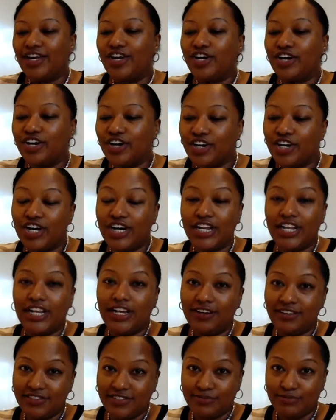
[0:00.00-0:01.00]
your girl
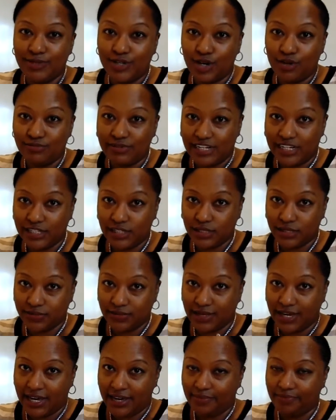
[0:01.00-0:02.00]
loves some donuts,
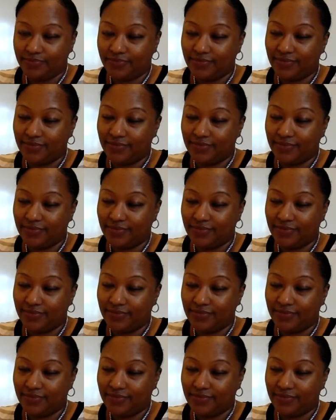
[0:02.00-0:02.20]
okay?